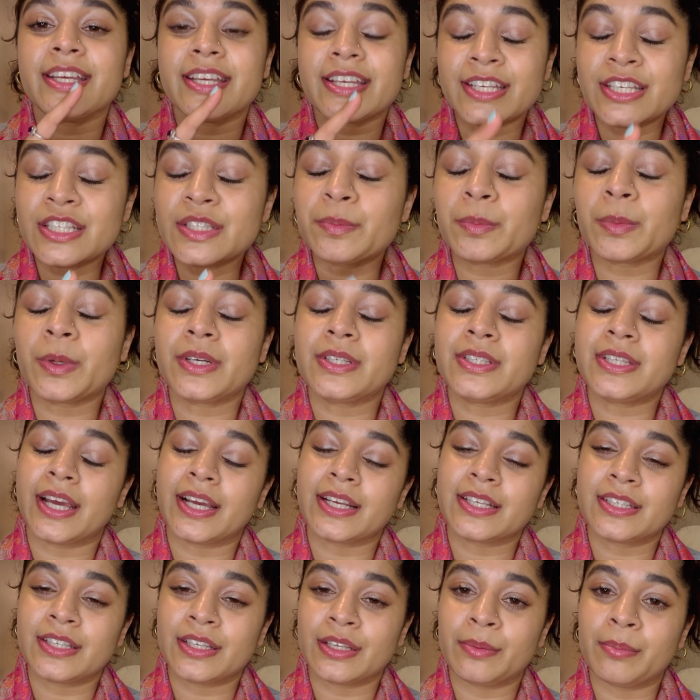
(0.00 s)
is
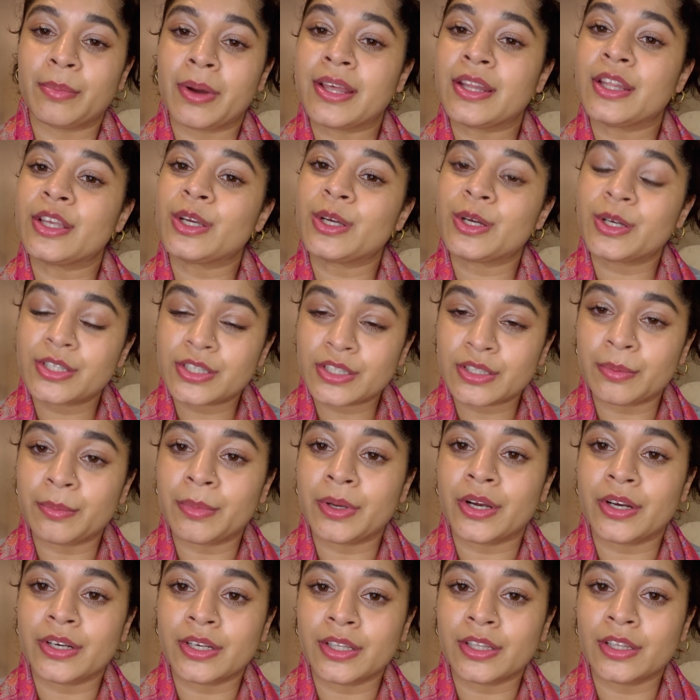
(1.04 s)
protected by the Good
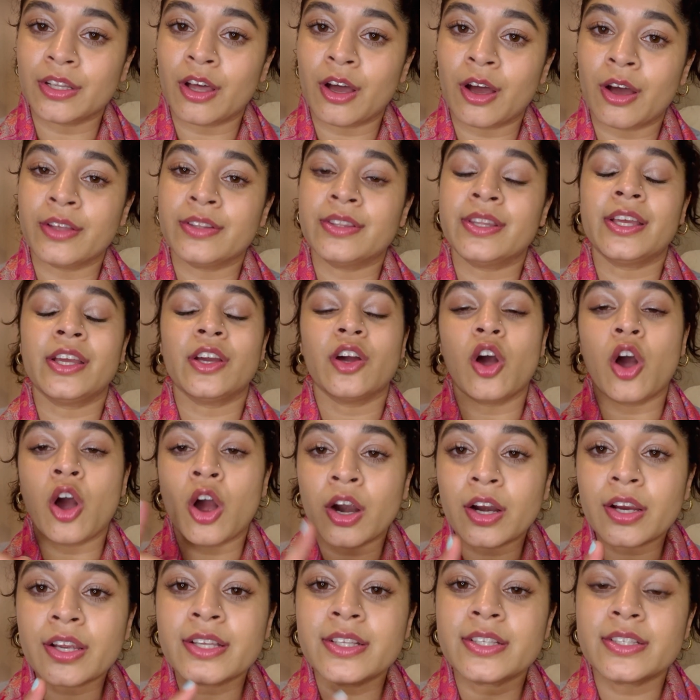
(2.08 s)
Samaritan law. They
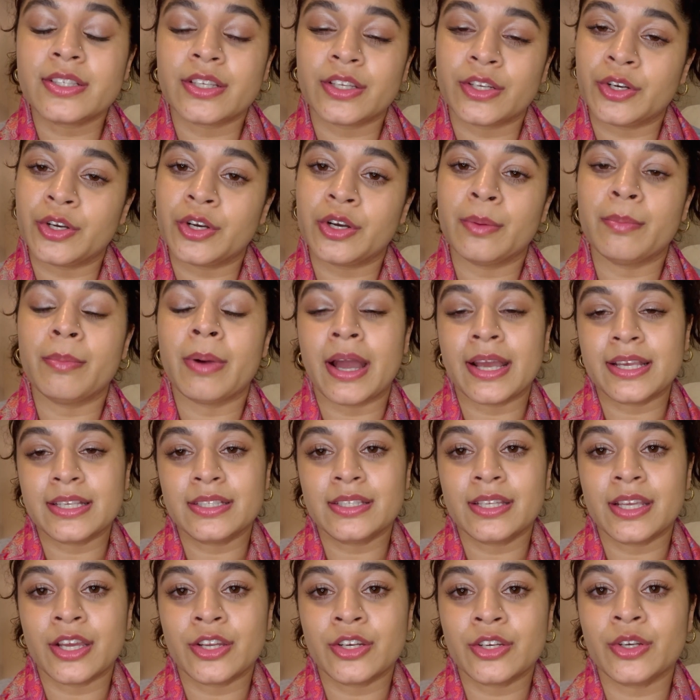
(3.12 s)
are considered a
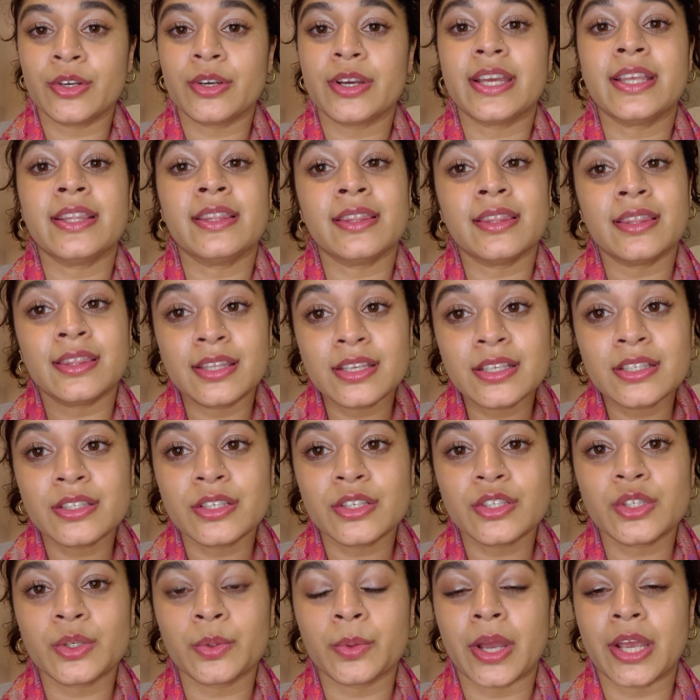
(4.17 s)
bystander in this
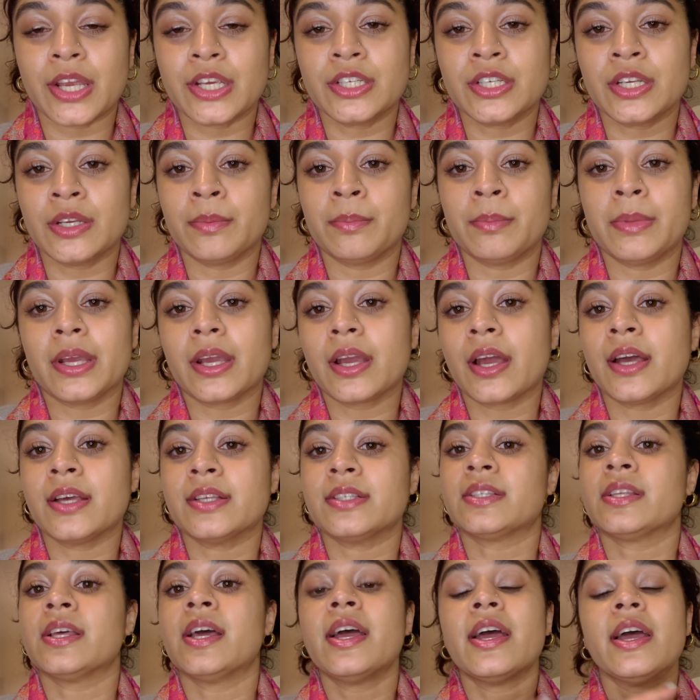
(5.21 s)
situation
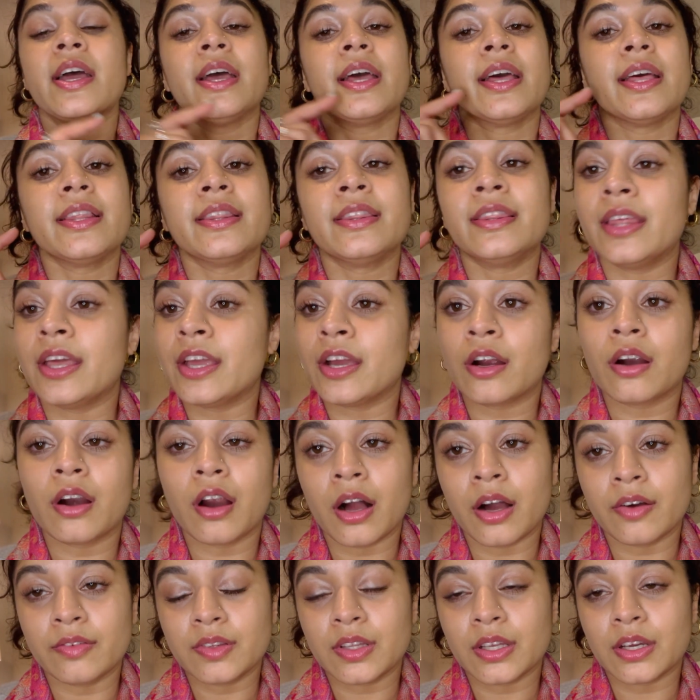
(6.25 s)
because they are
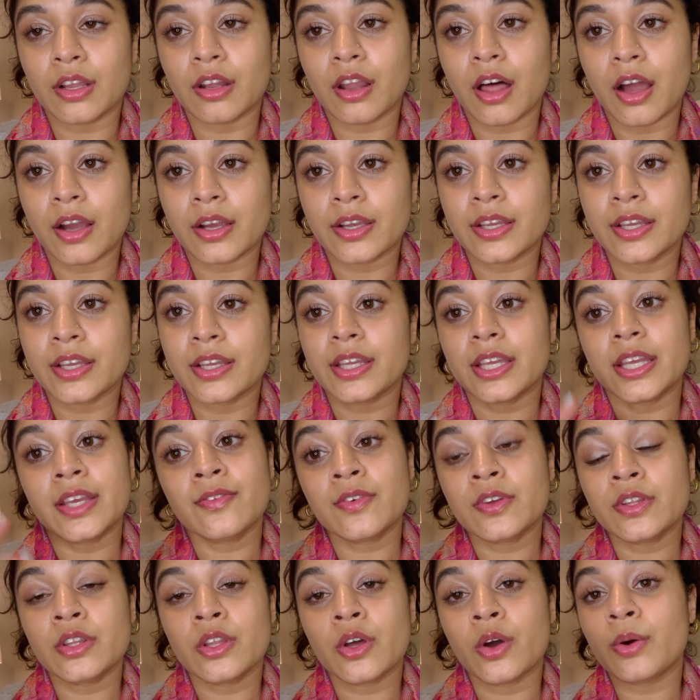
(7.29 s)
off the clock.
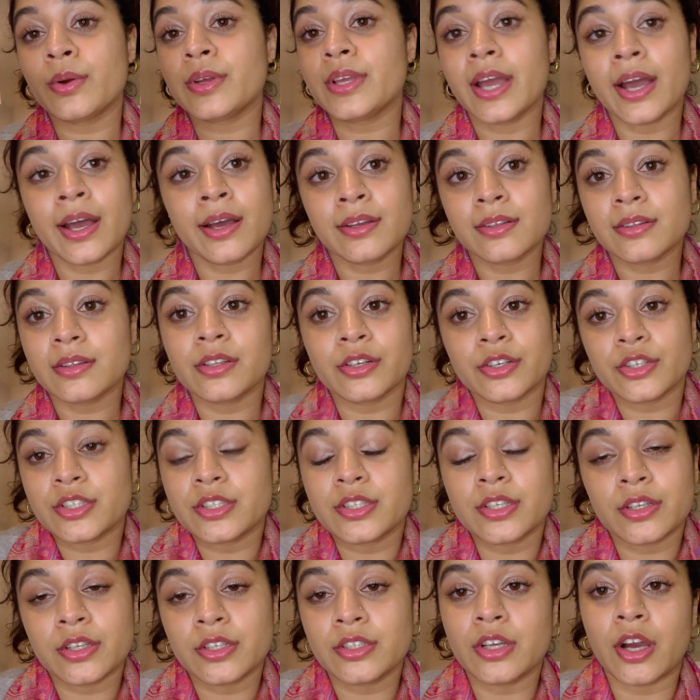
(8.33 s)
Even though, yeah, they're
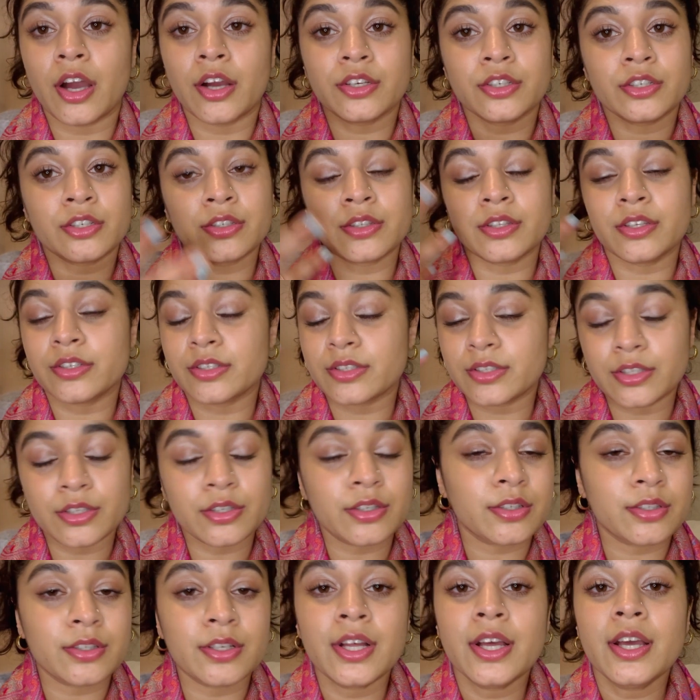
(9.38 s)
still a doctor, they're
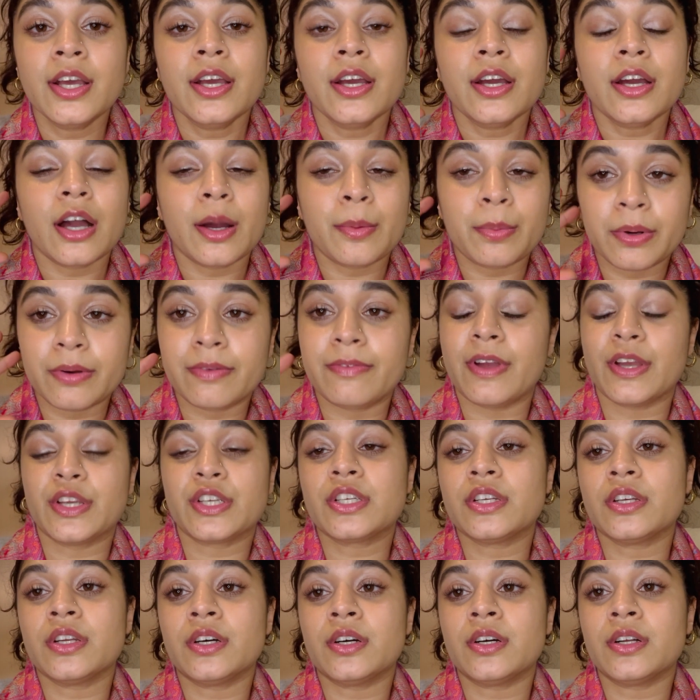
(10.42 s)
still a
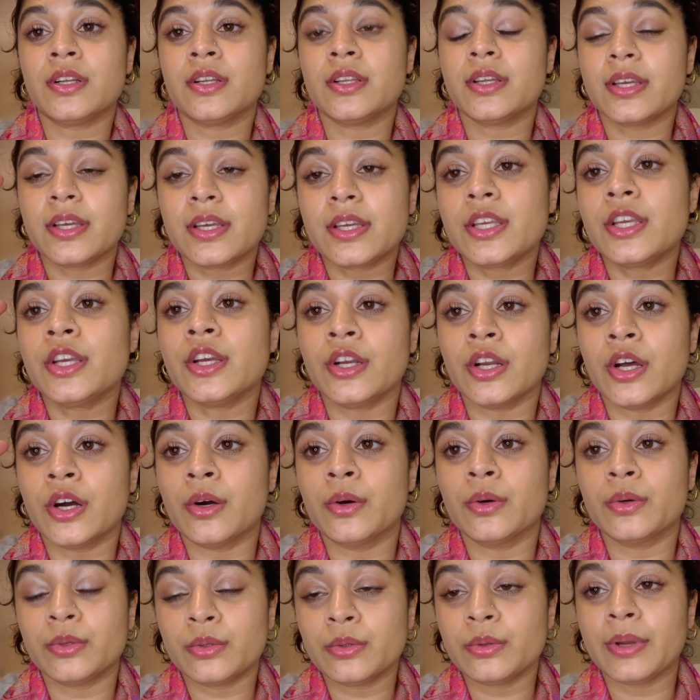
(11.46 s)
professional, you
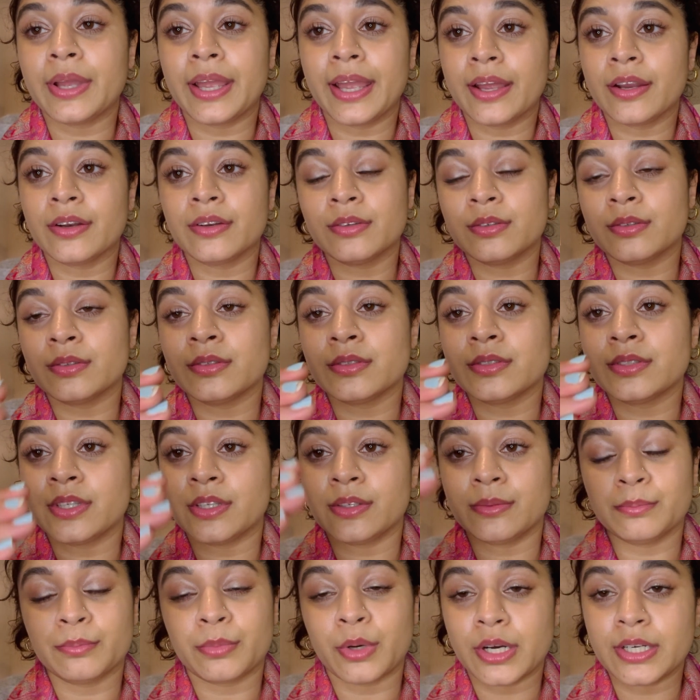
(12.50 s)
know, who handles
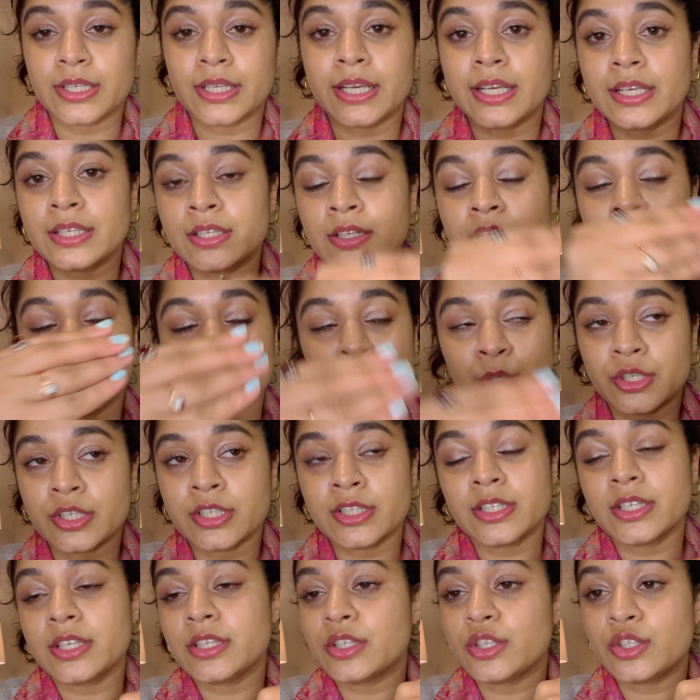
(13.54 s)
and partakes in
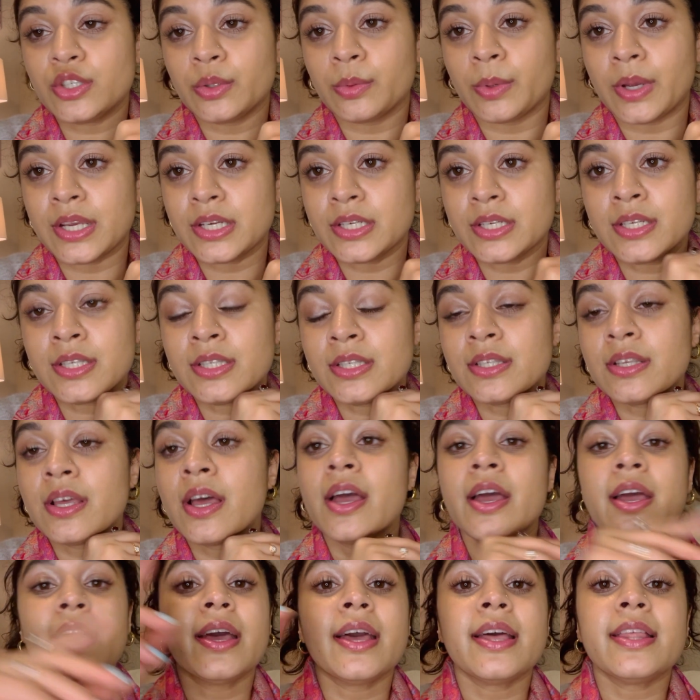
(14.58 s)
emergency situations,
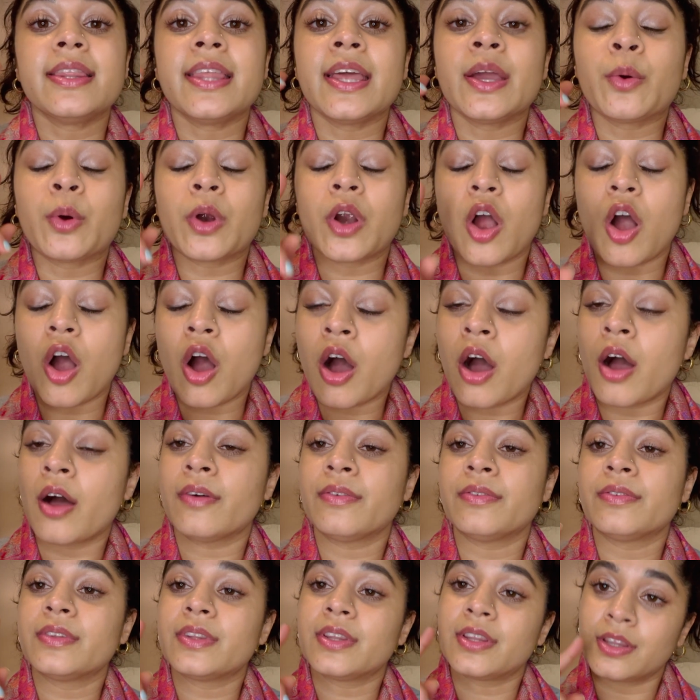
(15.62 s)
they were
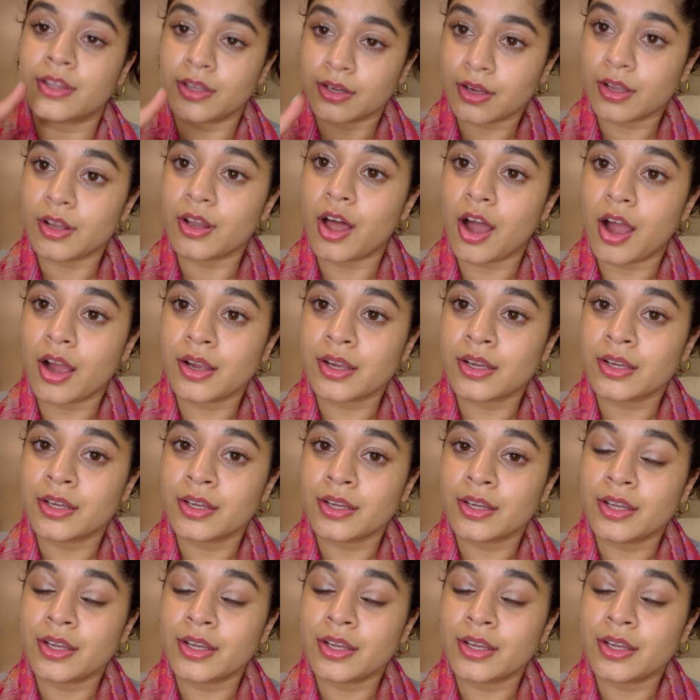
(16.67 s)
off the clock.